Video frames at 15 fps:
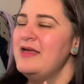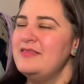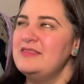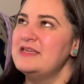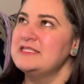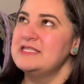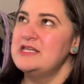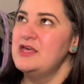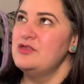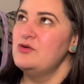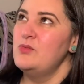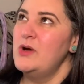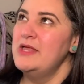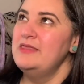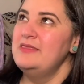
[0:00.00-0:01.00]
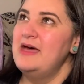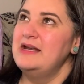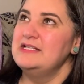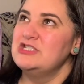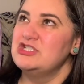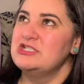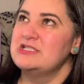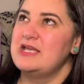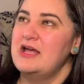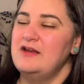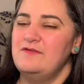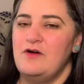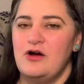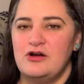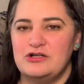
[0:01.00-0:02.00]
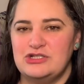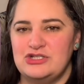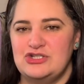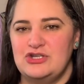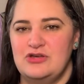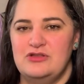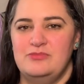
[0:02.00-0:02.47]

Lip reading: That's another one that is just kind of hard to show the